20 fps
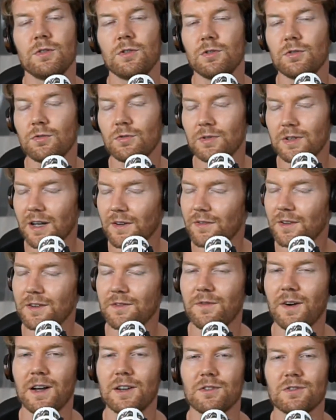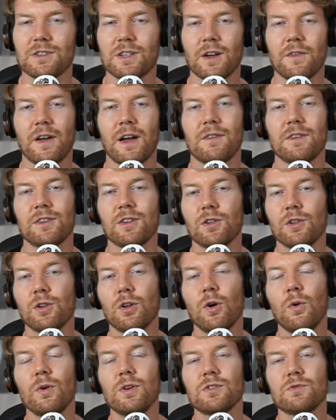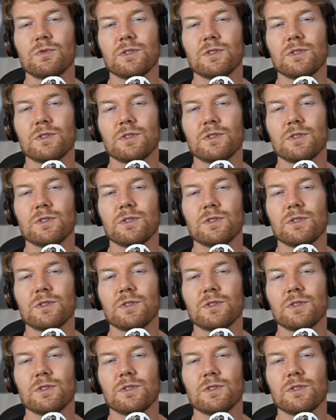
you definitely find yourself having the lowest